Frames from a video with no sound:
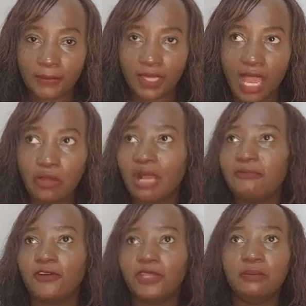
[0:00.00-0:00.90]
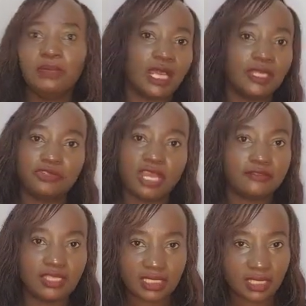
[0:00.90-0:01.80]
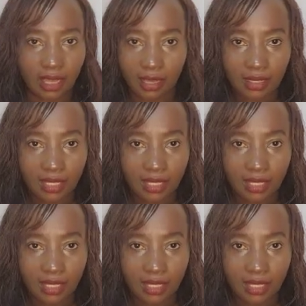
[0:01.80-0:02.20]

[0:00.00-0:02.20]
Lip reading: How come for him he can drive this car?